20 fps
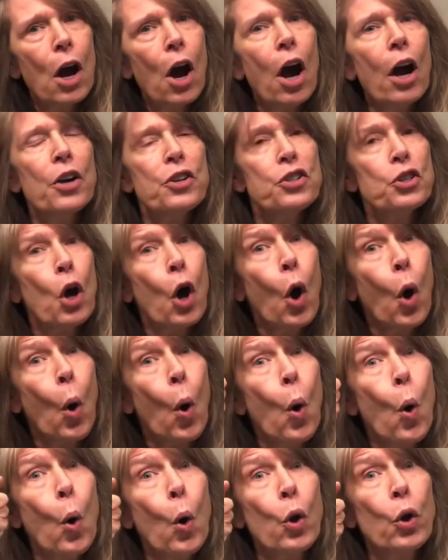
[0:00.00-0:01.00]
to
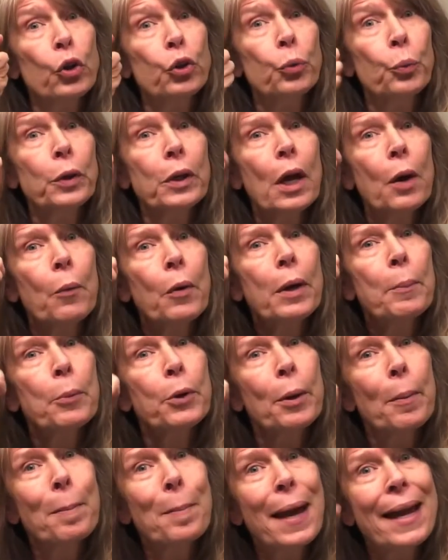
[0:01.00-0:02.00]
hold when I want to put
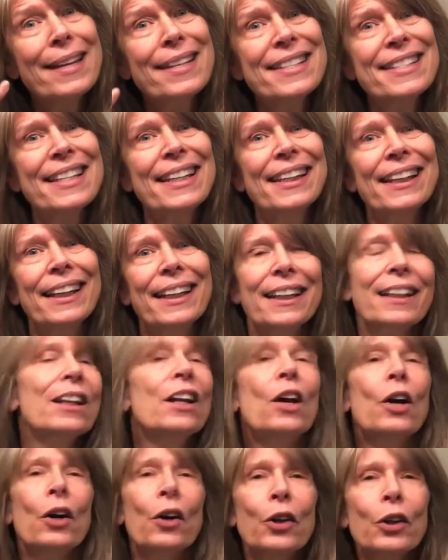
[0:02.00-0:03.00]
a bend in it,
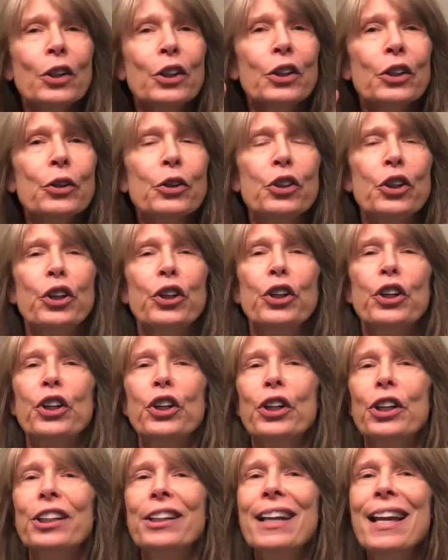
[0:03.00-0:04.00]

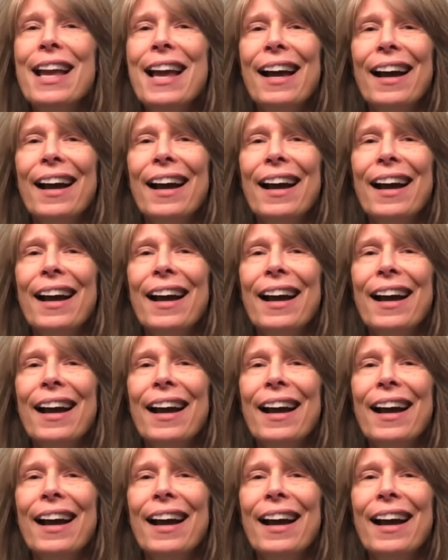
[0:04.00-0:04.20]
turn.